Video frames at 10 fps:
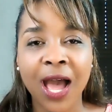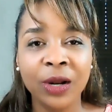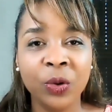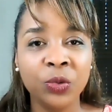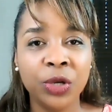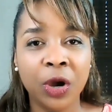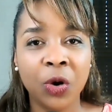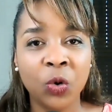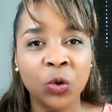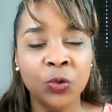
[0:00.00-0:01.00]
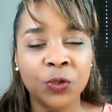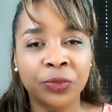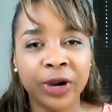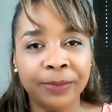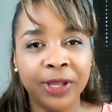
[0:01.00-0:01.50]
I don't know who's
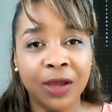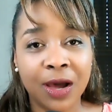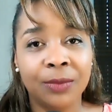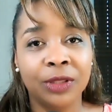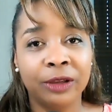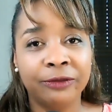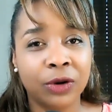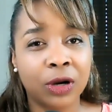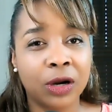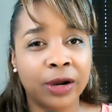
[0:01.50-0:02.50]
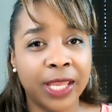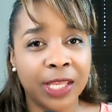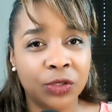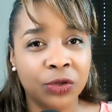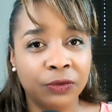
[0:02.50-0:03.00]
prepping Kamala for her
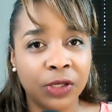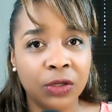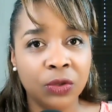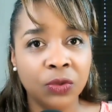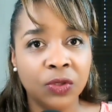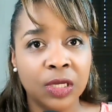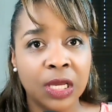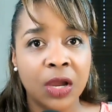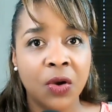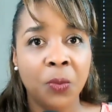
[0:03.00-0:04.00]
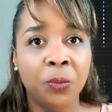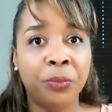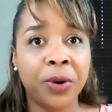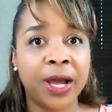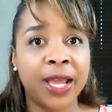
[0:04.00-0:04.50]
interviews,
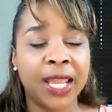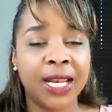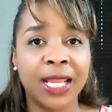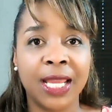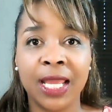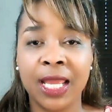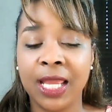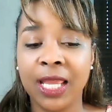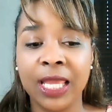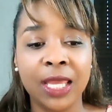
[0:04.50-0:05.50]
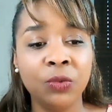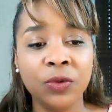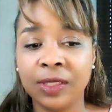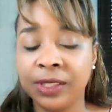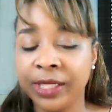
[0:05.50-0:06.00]
but it
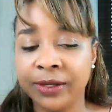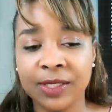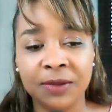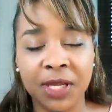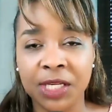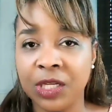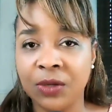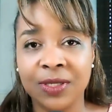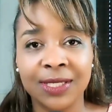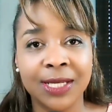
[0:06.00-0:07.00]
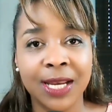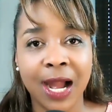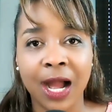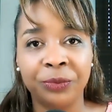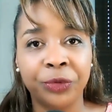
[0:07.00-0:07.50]
was clear to me she was
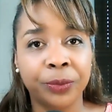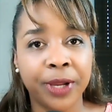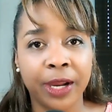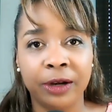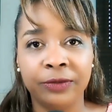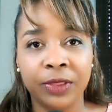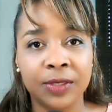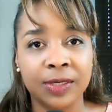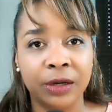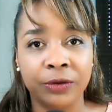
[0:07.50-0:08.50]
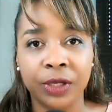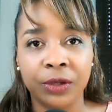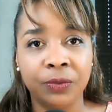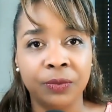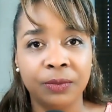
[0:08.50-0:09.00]
not prepared for this interview.